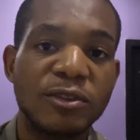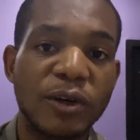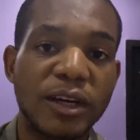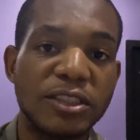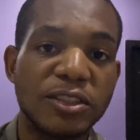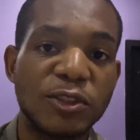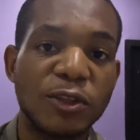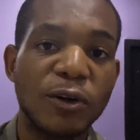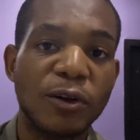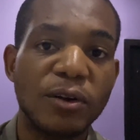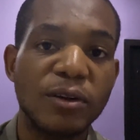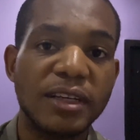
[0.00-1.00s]
to
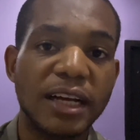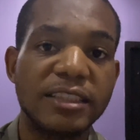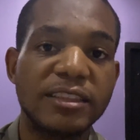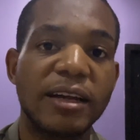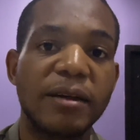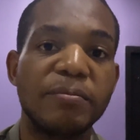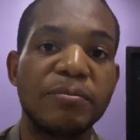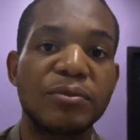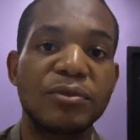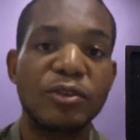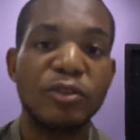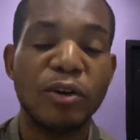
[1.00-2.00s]
ensure that
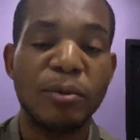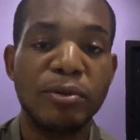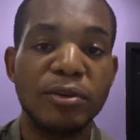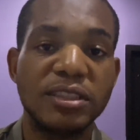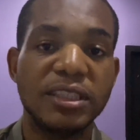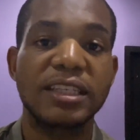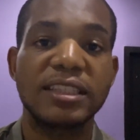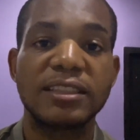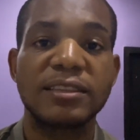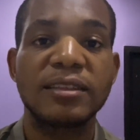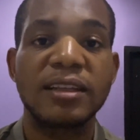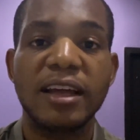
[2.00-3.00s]
your project